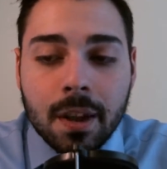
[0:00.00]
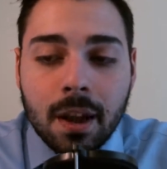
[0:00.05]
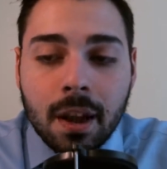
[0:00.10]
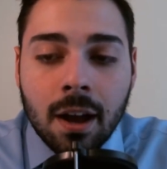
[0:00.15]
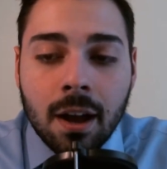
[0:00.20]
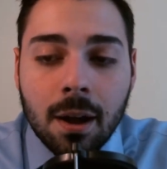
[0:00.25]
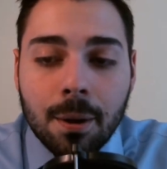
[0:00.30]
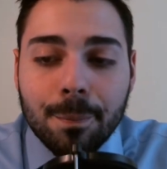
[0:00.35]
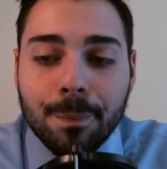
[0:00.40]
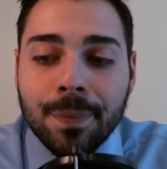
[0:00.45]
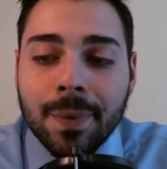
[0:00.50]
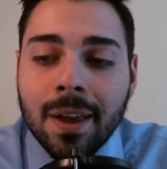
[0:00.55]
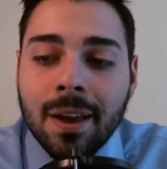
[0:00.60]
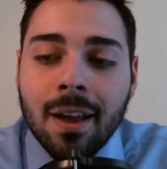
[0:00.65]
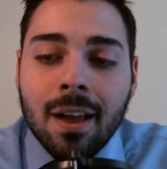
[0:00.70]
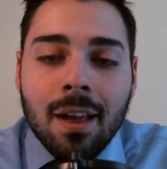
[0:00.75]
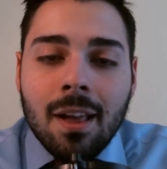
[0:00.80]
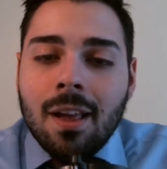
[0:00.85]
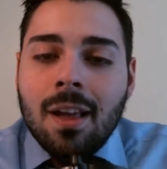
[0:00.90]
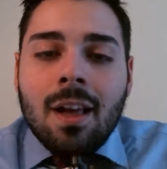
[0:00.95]
Um,
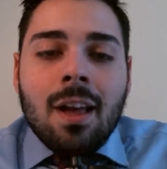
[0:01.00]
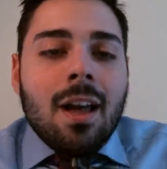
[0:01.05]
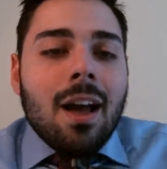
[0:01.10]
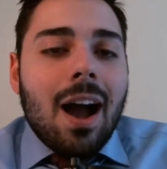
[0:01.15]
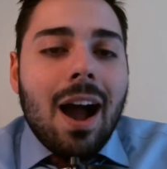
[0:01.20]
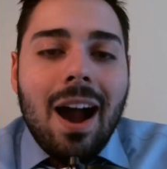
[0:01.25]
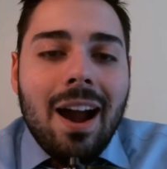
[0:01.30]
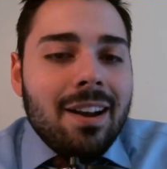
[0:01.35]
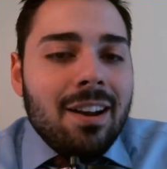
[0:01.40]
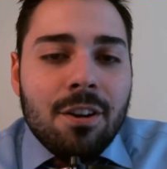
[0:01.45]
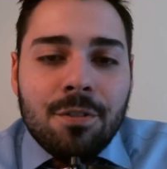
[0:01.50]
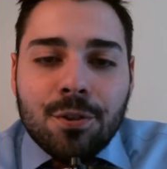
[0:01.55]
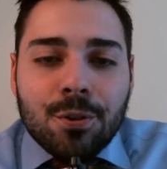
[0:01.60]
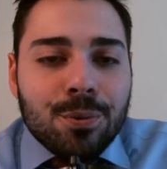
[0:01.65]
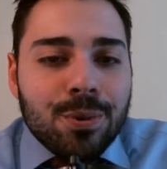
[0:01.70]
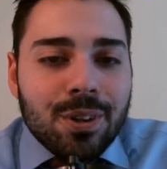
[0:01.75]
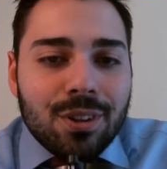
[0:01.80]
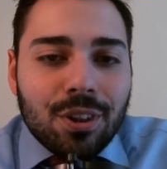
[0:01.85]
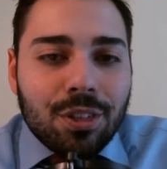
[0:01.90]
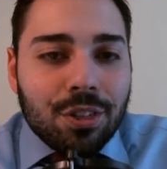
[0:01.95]
I never
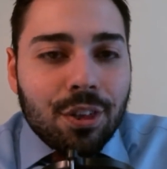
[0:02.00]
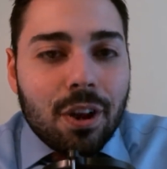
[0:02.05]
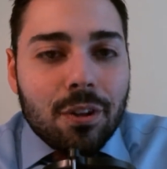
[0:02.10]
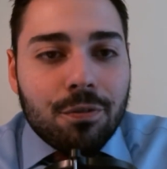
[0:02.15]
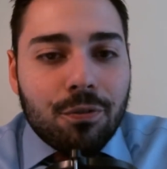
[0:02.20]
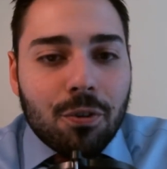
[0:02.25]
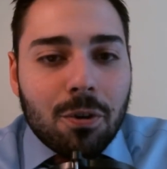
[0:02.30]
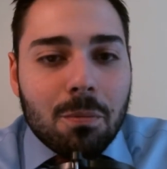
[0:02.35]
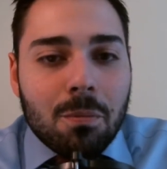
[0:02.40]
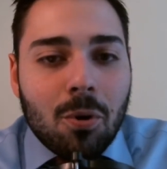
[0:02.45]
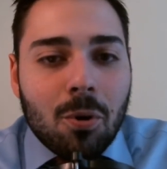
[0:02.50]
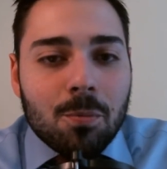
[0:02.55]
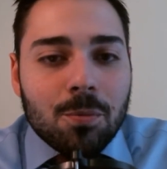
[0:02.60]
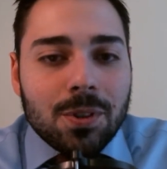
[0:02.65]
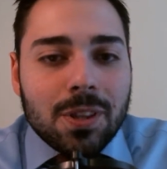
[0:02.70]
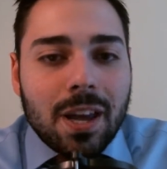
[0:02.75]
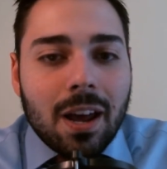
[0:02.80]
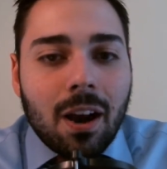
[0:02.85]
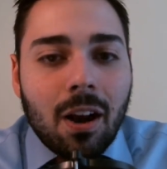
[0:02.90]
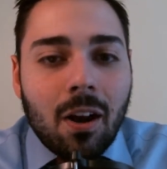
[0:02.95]
really thought for a moment
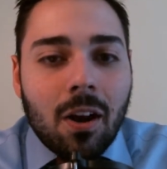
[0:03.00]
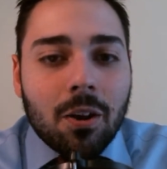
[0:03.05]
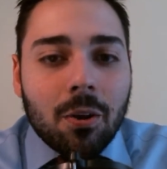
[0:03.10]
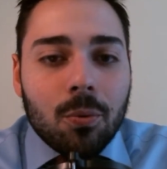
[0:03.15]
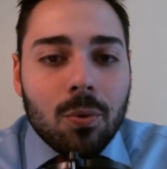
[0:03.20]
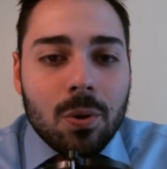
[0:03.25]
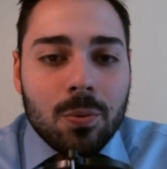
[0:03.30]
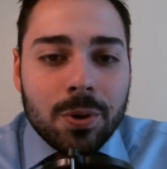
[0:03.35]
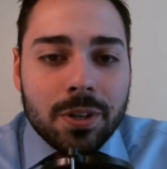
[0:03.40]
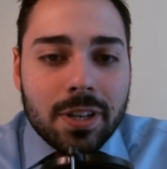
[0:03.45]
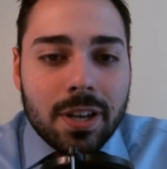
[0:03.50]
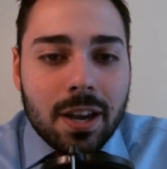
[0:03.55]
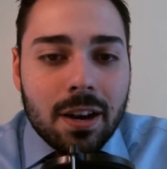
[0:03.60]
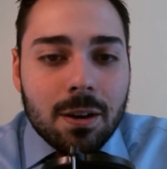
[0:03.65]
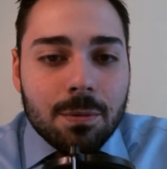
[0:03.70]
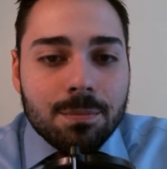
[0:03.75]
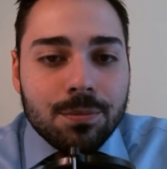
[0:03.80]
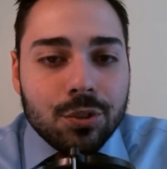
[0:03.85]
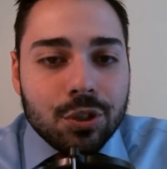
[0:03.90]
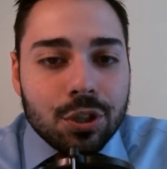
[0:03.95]
that Ottawa would get
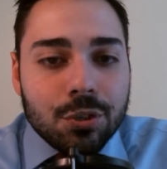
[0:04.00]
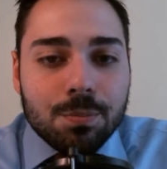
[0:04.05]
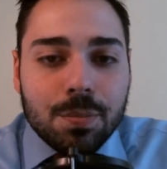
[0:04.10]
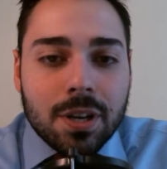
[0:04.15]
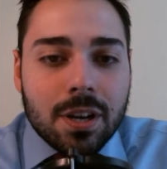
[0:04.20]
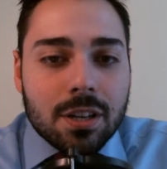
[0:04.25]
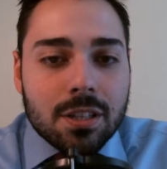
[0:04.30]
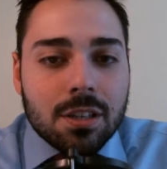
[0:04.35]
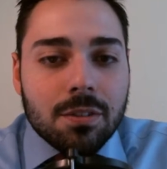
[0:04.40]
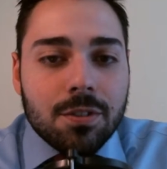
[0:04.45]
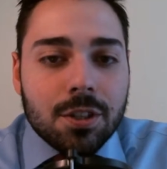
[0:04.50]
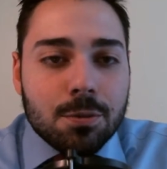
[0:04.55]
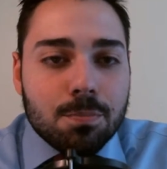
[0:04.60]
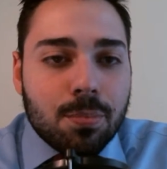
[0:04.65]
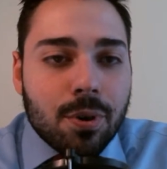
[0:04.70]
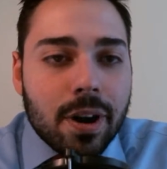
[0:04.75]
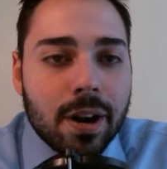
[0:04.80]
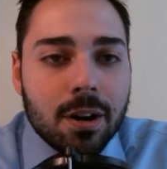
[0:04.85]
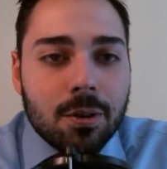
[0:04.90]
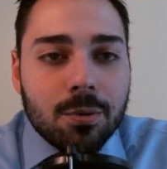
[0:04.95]
him just because of his
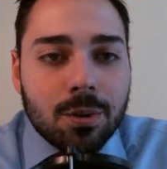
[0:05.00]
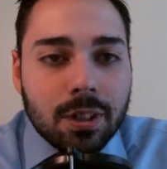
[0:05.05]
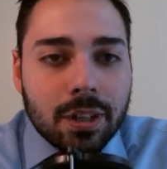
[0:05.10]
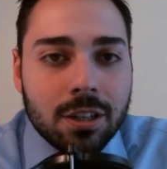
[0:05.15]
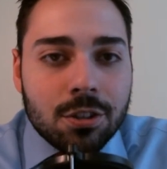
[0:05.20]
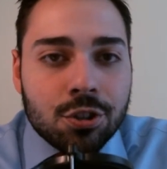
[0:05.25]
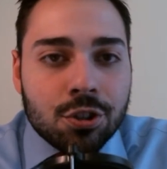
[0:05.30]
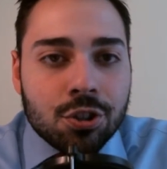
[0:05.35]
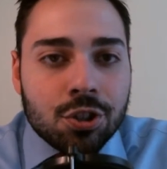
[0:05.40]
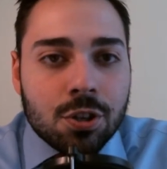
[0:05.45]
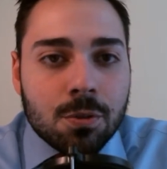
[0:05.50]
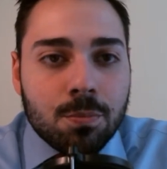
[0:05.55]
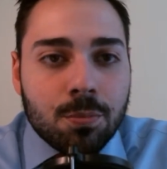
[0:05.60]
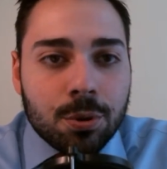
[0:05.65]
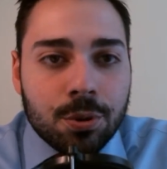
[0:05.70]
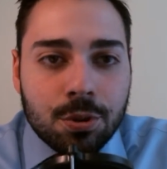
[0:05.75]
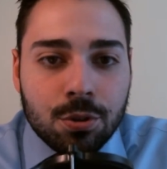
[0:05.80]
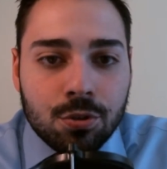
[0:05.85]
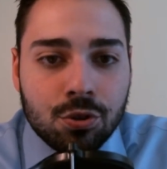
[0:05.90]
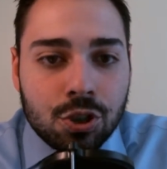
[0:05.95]
prior relationship
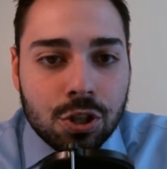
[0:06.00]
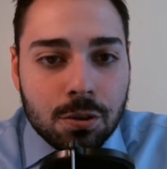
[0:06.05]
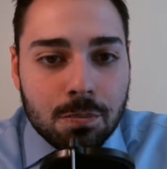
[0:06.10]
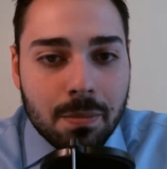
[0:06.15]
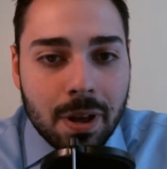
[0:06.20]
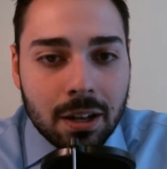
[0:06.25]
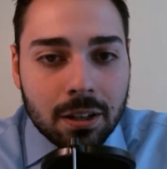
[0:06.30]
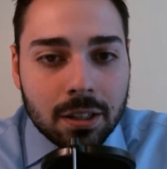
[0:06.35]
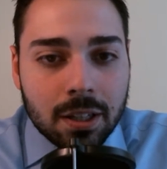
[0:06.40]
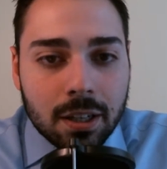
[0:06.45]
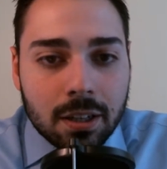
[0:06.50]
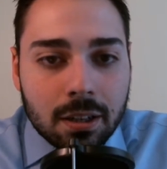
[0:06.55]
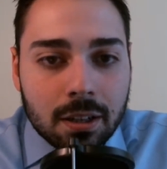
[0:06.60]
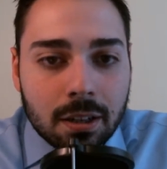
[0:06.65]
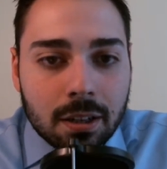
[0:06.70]
with Eugene Melnick.